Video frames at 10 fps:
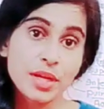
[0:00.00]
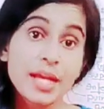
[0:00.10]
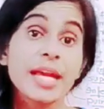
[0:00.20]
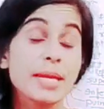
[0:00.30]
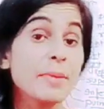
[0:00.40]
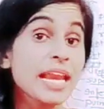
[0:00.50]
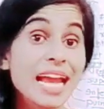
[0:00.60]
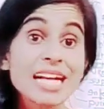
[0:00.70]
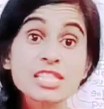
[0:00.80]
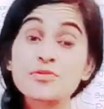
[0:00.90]
In my
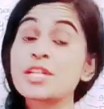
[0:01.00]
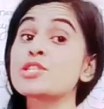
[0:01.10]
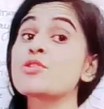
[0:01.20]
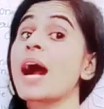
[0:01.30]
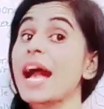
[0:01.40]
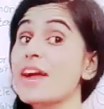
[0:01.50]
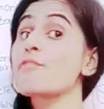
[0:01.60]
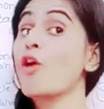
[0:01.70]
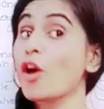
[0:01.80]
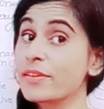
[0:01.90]
last video, I have
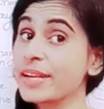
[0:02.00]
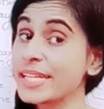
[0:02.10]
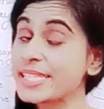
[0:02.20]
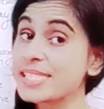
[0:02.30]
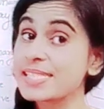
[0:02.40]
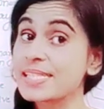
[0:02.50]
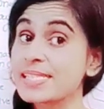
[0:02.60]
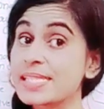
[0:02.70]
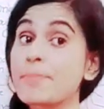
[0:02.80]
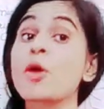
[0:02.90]
already discussed
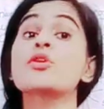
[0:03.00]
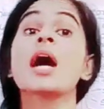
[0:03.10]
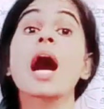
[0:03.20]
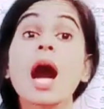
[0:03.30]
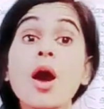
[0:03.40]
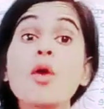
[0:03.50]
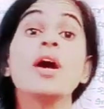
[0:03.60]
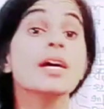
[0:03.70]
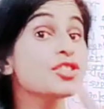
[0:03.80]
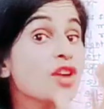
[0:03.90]
about how
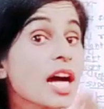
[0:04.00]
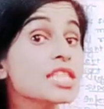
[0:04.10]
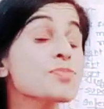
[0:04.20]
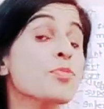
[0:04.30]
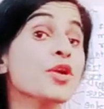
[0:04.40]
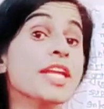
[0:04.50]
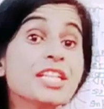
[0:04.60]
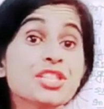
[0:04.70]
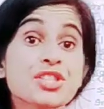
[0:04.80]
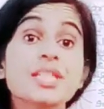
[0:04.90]

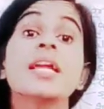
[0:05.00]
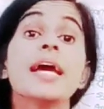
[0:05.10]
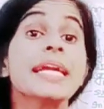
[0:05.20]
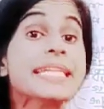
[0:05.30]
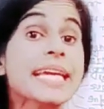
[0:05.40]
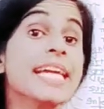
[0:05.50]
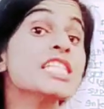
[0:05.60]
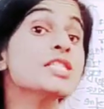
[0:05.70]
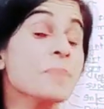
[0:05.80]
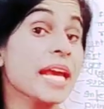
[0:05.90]
transportation takes
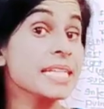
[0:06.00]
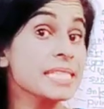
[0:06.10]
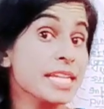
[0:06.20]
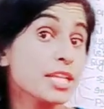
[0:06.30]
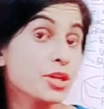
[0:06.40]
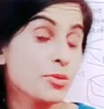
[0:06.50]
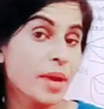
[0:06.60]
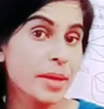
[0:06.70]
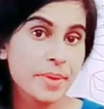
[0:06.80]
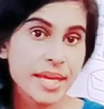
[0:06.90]
place in human
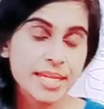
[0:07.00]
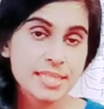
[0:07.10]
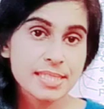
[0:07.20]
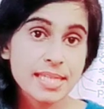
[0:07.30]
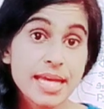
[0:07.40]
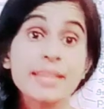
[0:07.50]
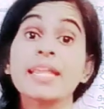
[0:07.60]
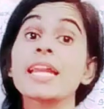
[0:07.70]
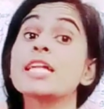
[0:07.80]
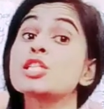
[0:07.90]
beings. There
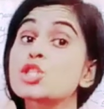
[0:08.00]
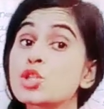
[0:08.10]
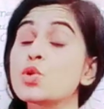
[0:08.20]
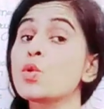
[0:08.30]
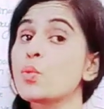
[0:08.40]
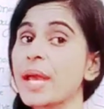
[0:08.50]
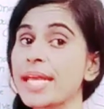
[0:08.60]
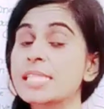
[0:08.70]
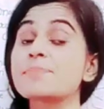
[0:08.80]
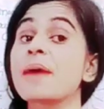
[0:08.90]
are two
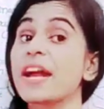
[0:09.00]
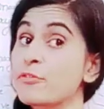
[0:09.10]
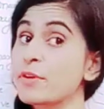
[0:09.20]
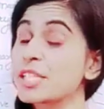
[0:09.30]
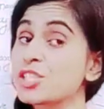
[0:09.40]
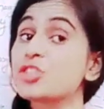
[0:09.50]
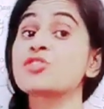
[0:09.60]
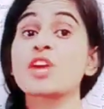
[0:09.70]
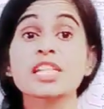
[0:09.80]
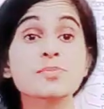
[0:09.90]
ways by which
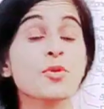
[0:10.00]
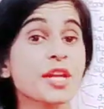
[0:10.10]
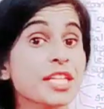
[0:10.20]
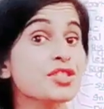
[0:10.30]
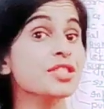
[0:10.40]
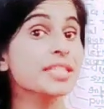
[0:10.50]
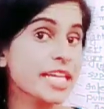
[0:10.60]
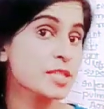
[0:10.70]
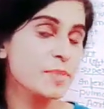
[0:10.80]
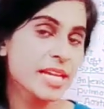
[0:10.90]
transportation takes
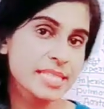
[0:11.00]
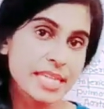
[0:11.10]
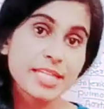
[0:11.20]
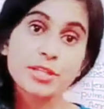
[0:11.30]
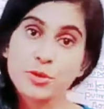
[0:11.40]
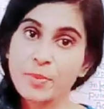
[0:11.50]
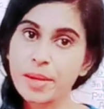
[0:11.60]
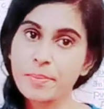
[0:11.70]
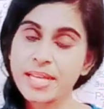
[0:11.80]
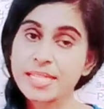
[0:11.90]
place in human
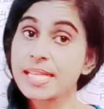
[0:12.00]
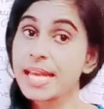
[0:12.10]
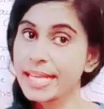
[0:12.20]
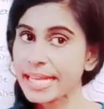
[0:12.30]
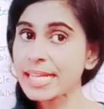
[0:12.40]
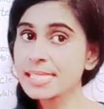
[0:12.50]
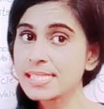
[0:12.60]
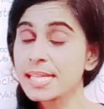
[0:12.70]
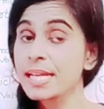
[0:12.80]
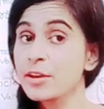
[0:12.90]
beings. Yes,
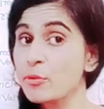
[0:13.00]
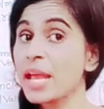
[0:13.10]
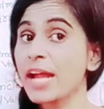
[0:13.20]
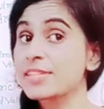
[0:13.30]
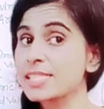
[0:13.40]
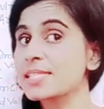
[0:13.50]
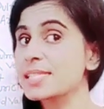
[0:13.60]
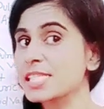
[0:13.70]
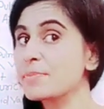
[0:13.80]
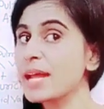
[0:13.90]
we have discussed
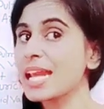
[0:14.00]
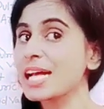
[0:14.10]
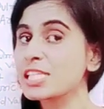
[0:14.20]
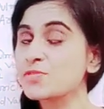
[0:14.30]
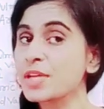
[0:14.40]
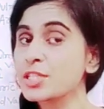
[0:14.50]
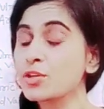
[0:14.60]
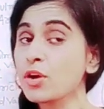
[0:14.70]
in my last video.